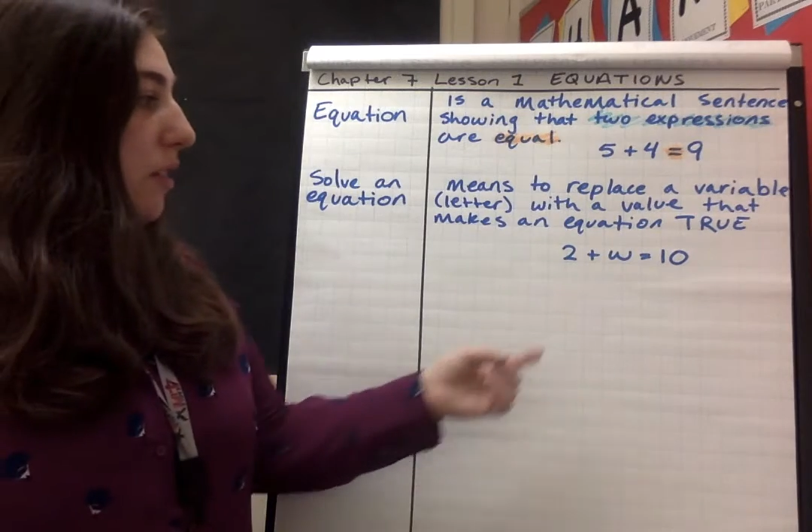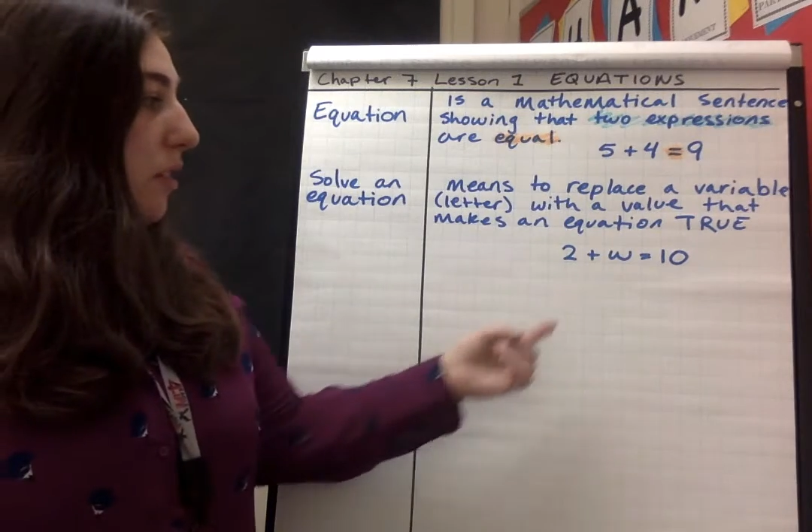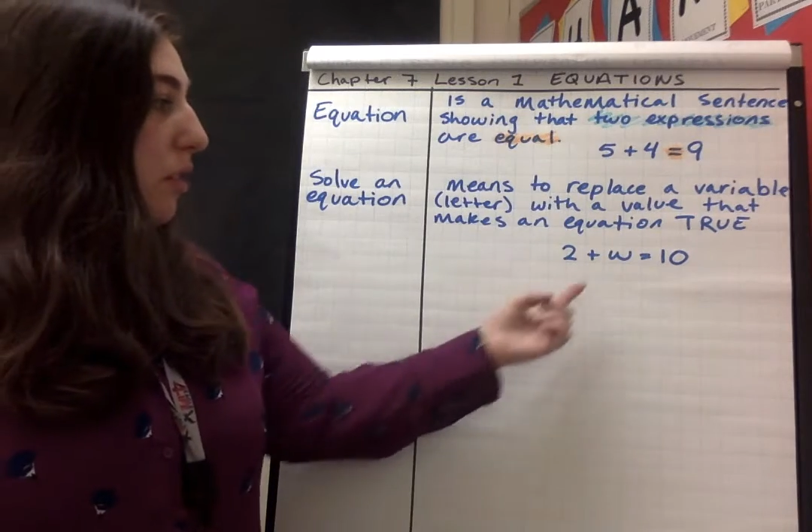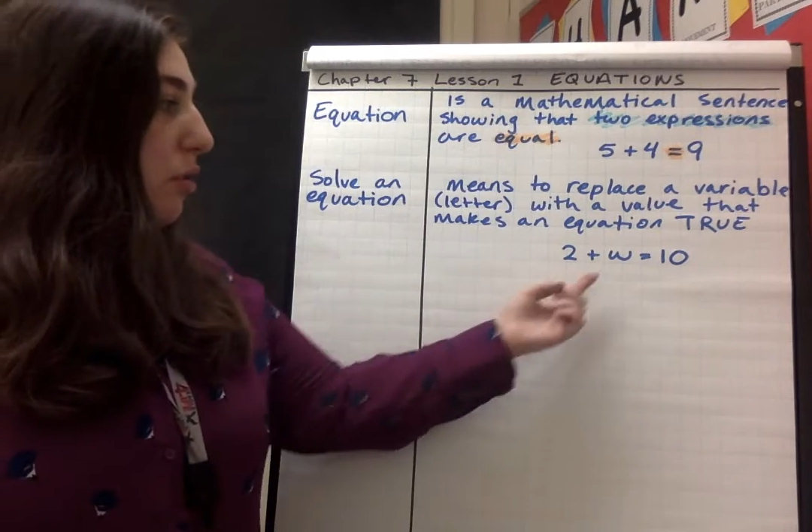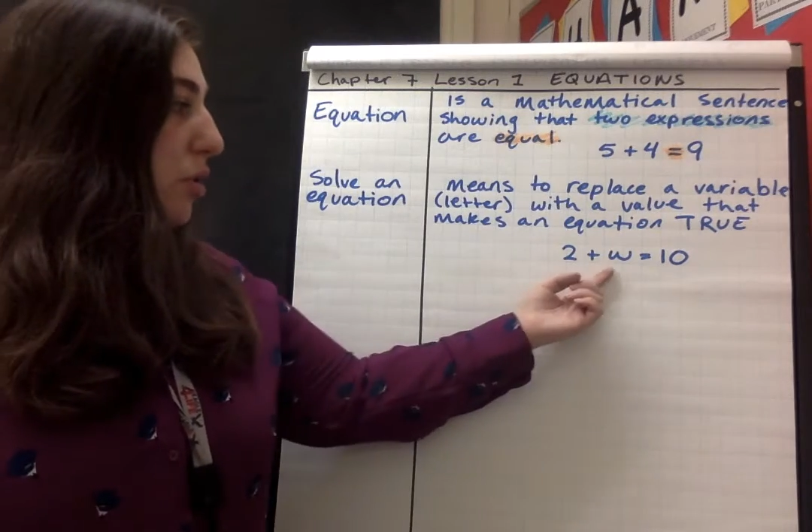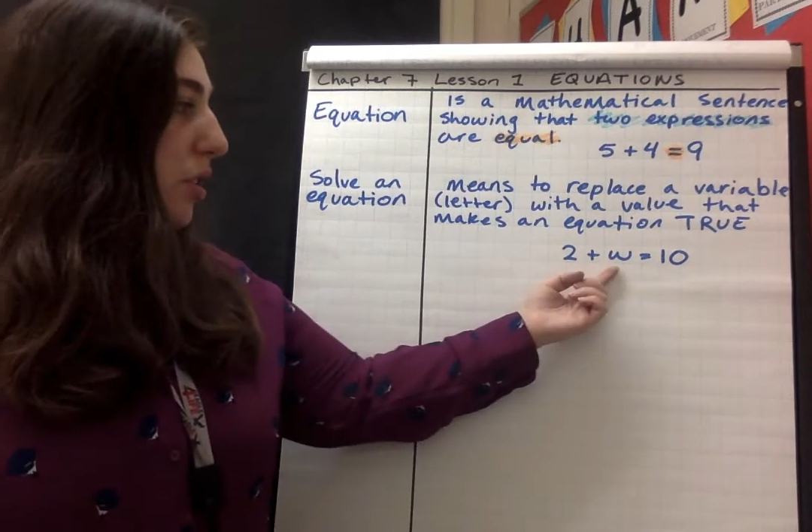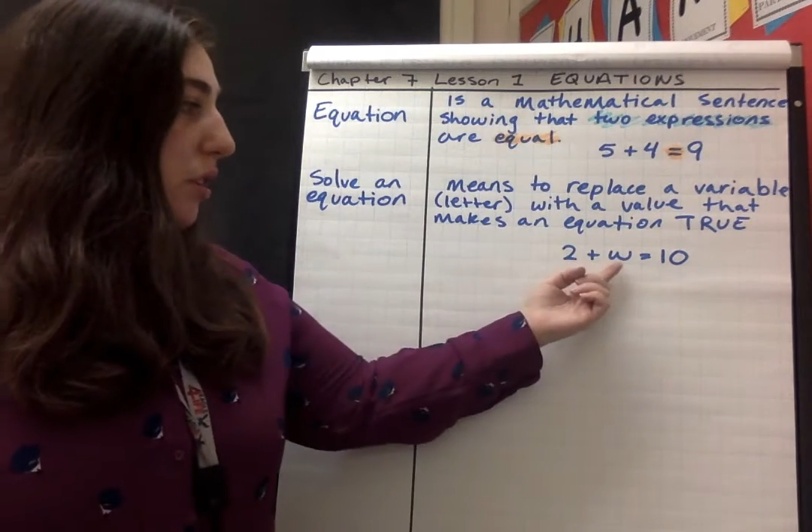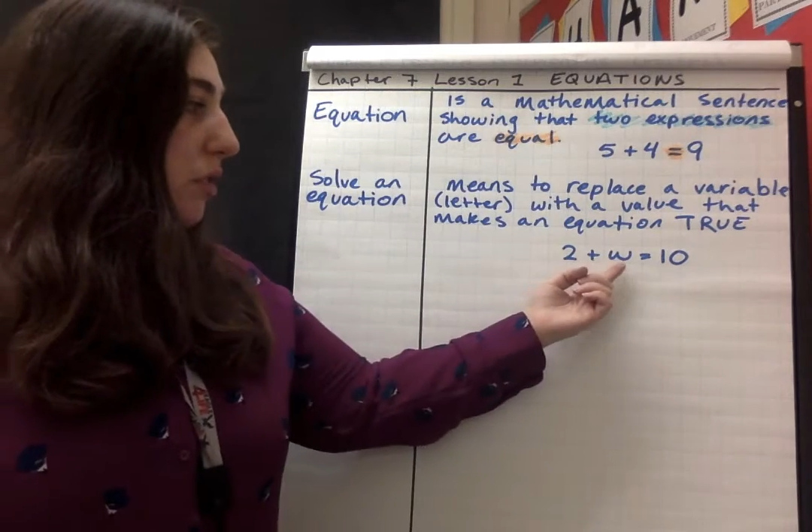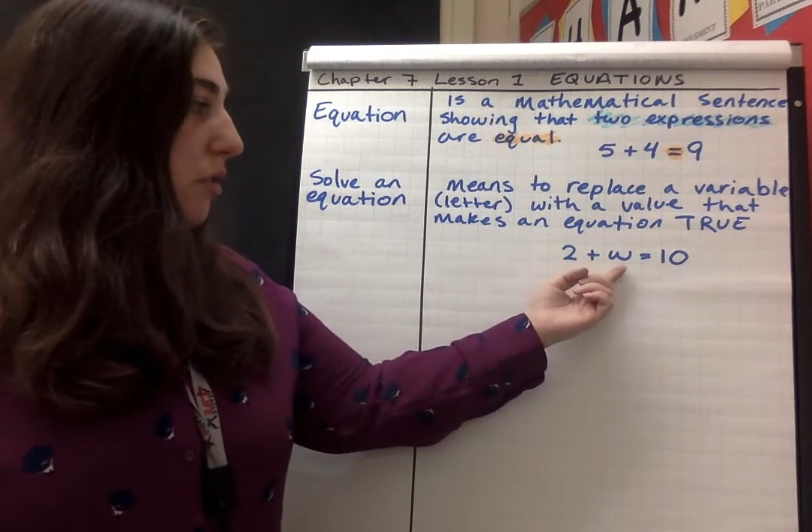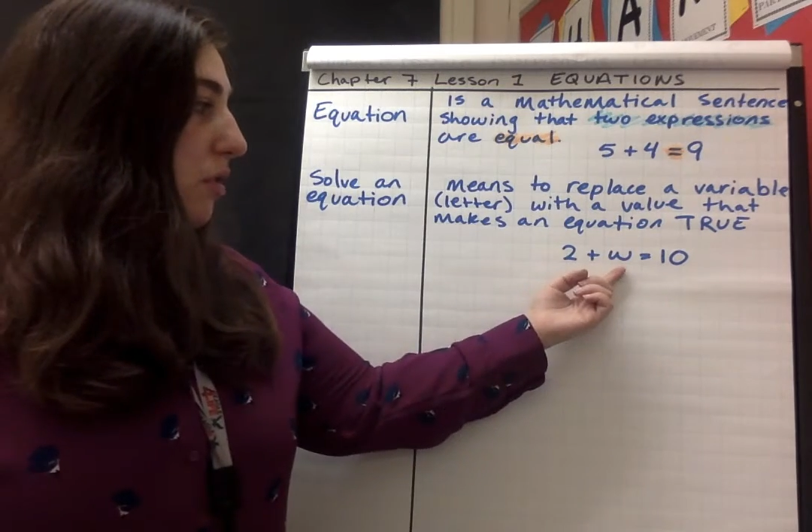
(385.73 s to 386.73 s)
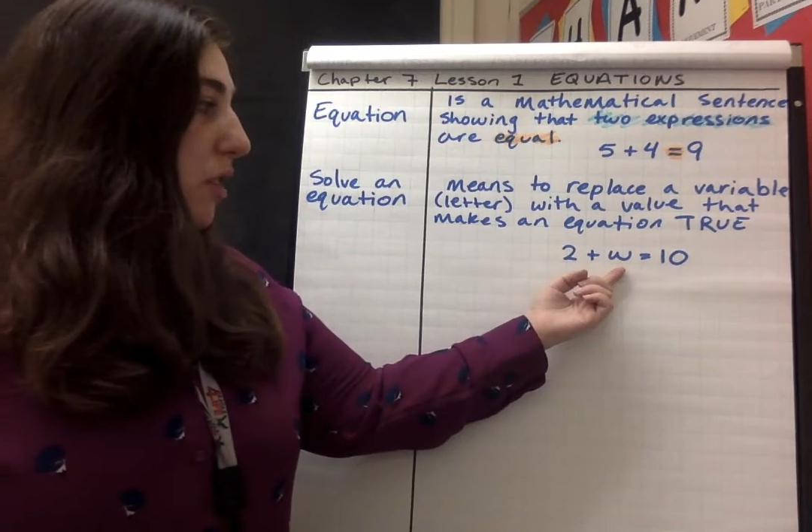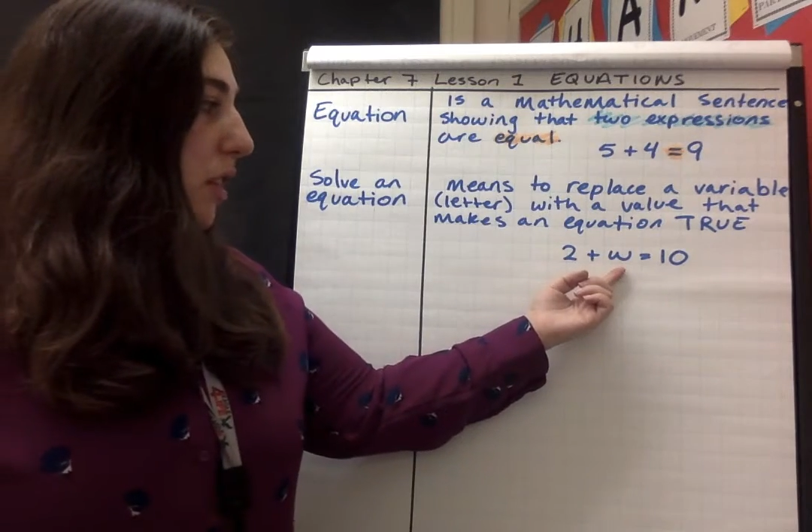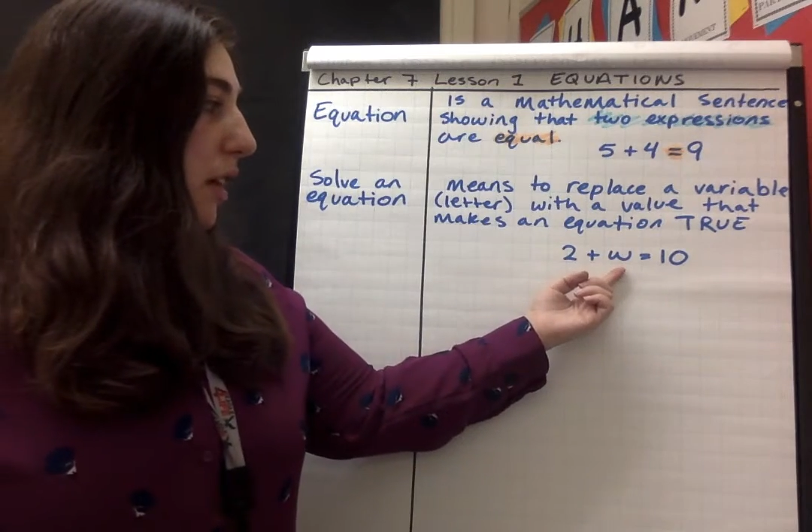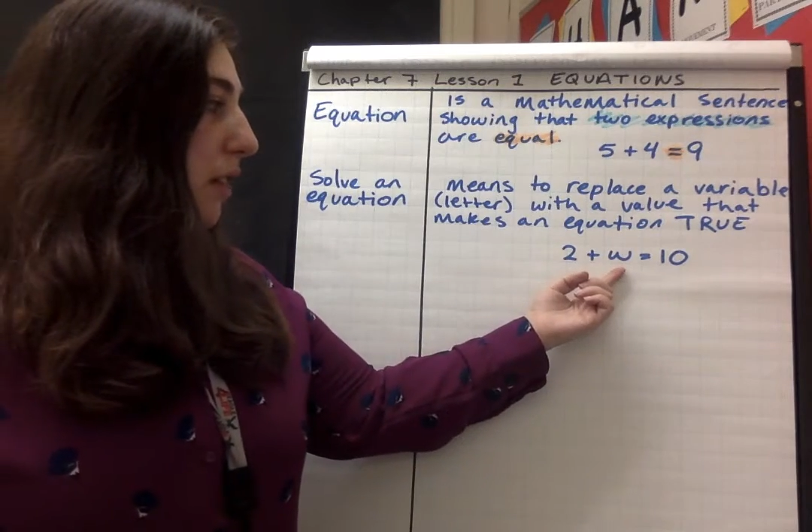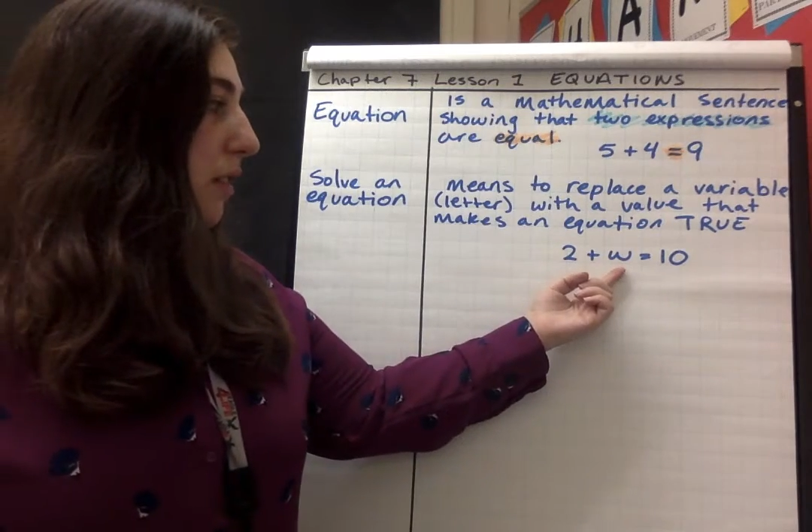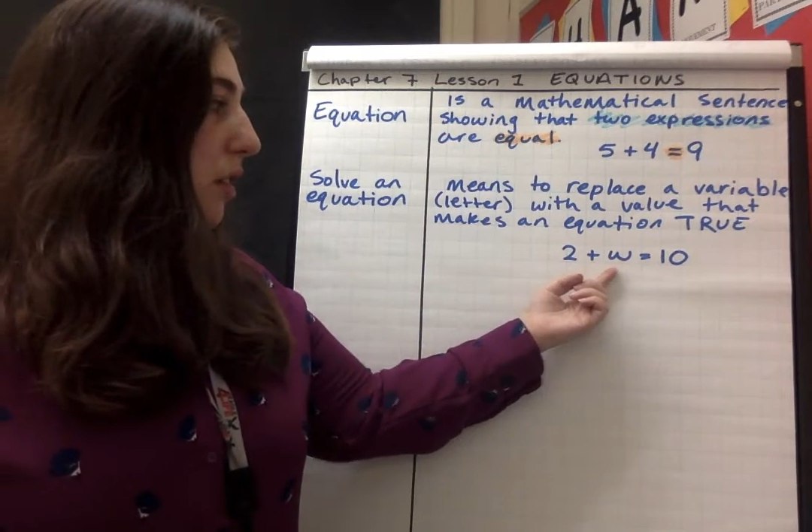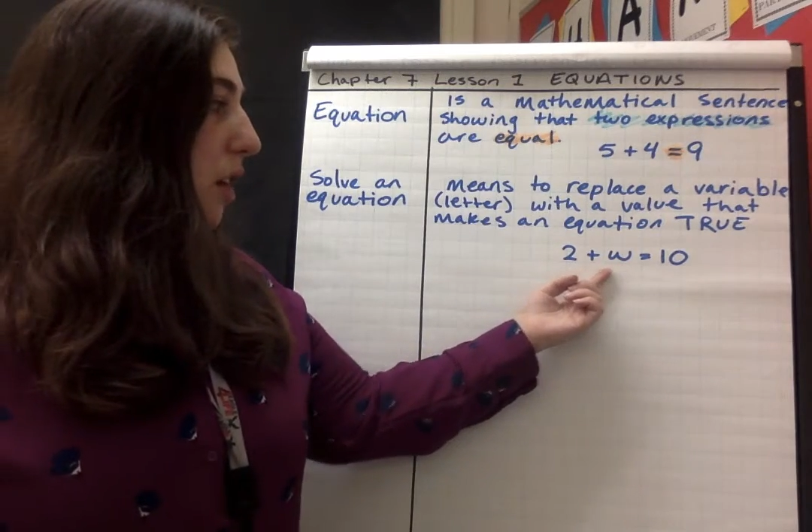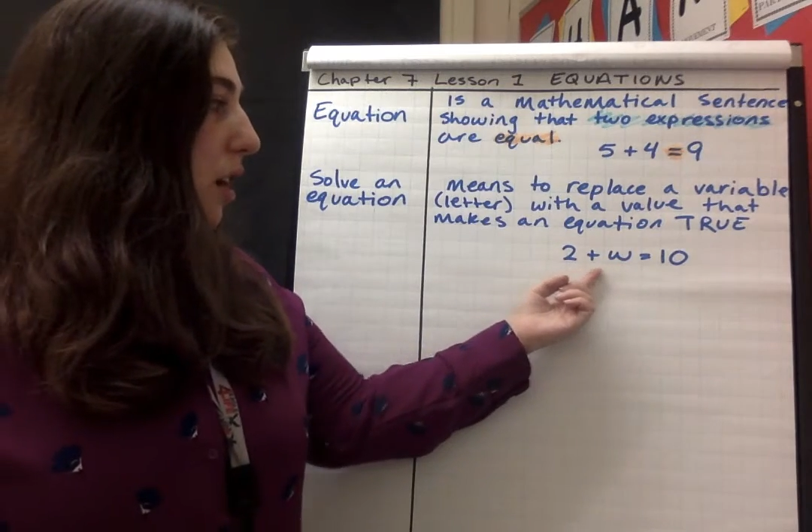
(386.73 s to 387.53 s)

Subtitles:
solution to this.